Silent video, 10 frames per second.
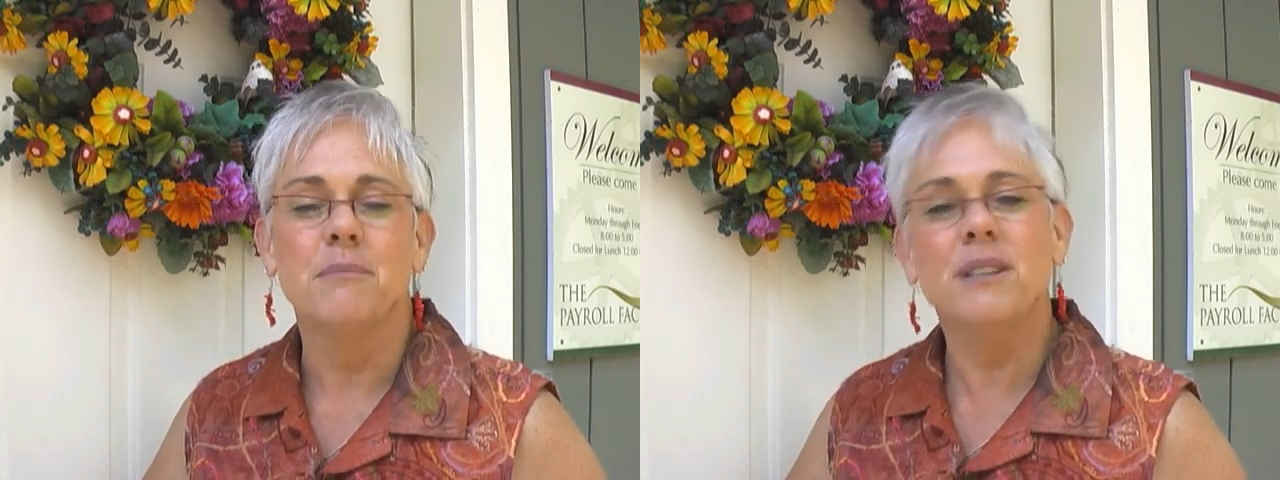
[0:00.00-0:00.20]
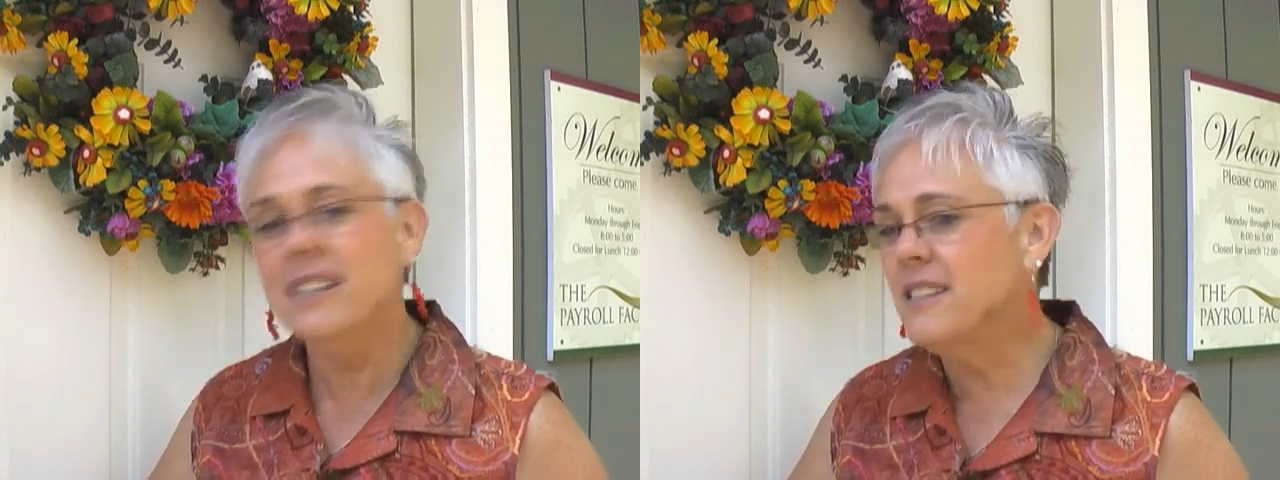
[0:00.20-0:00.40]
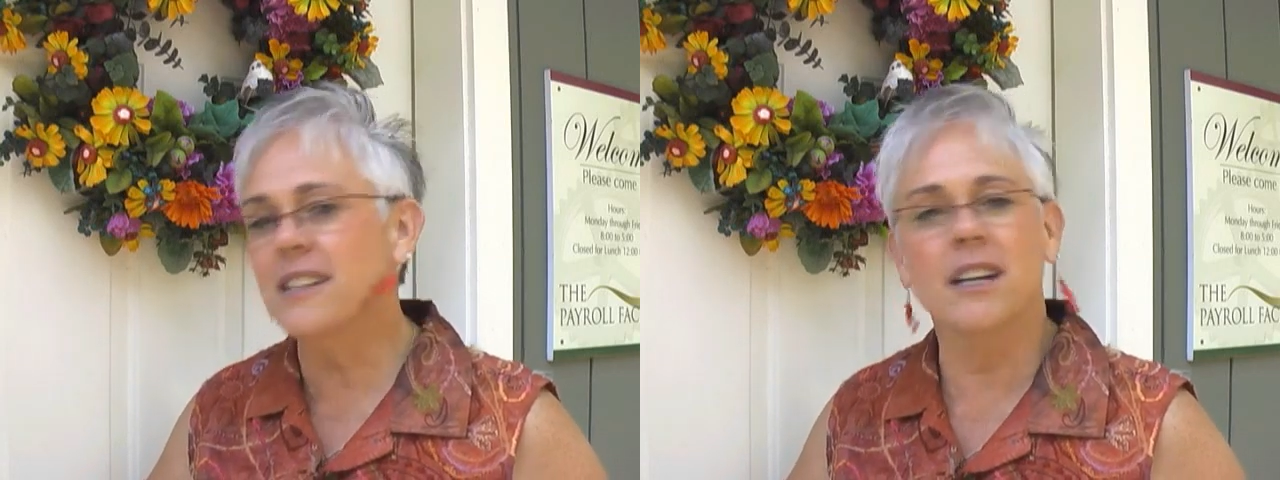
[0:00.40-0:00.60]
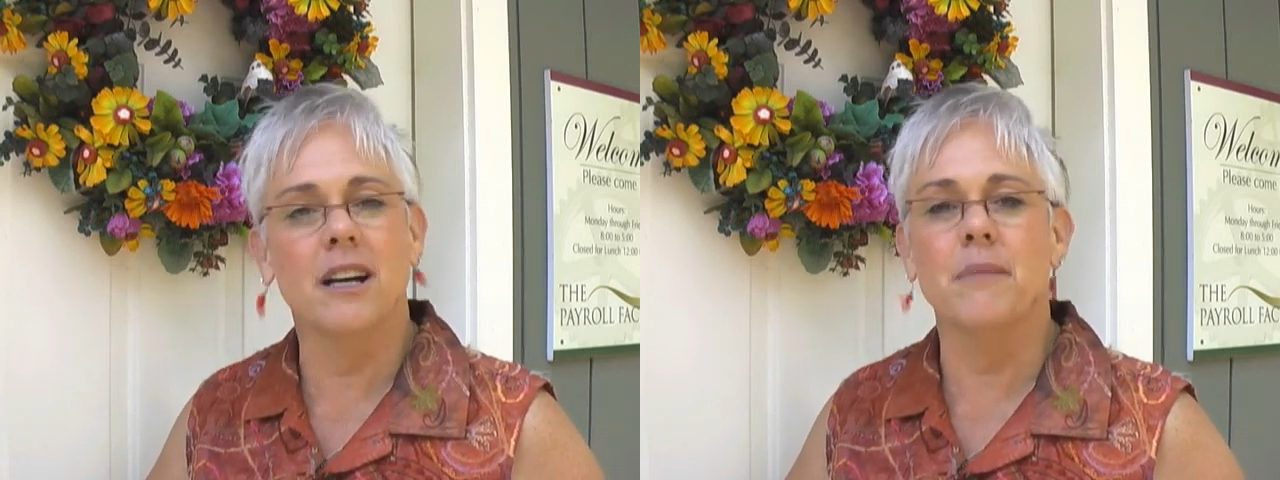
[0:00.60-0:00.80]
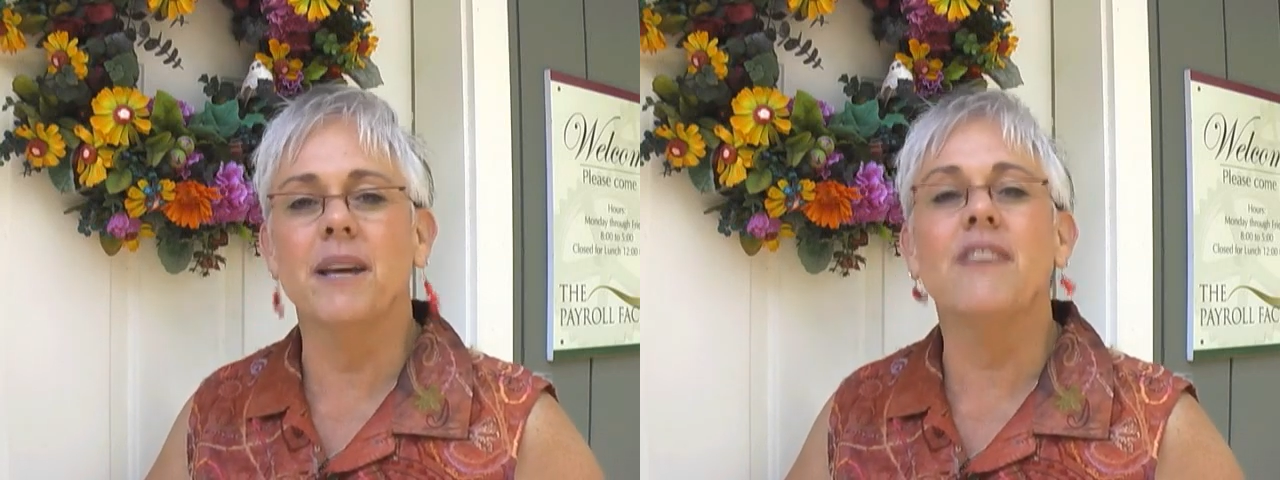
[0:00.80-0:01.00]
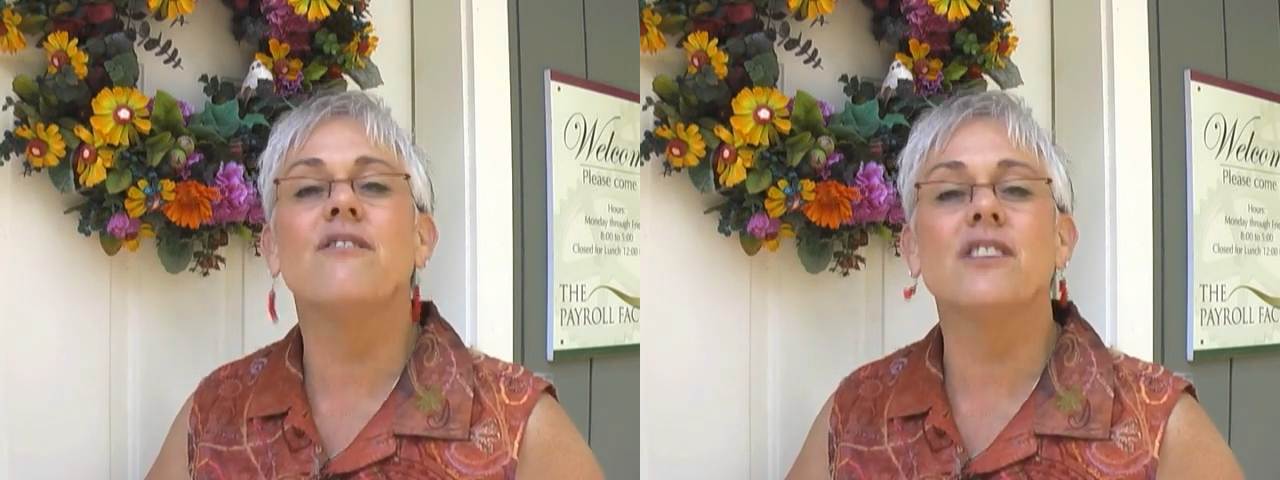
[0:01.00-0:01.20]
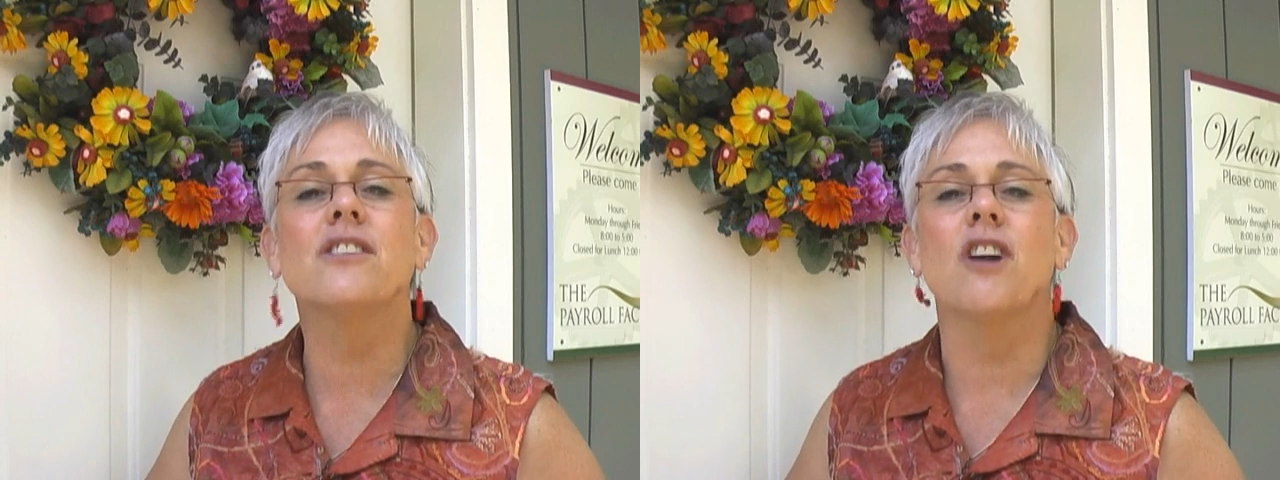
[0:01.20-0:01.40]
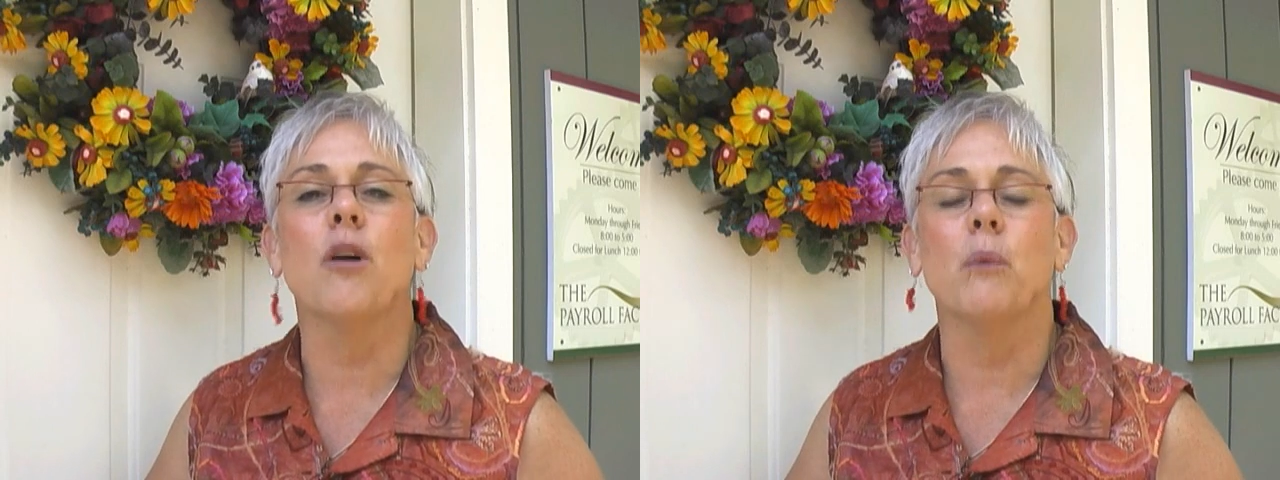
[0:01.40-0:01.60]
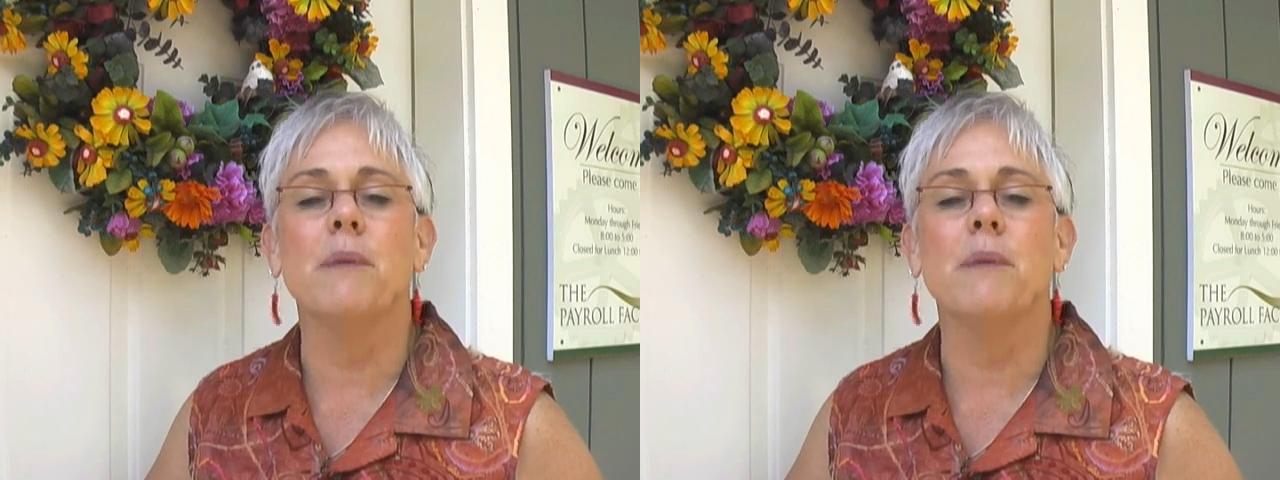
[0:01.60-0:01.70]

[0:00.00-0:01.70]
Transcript: Please come and visit our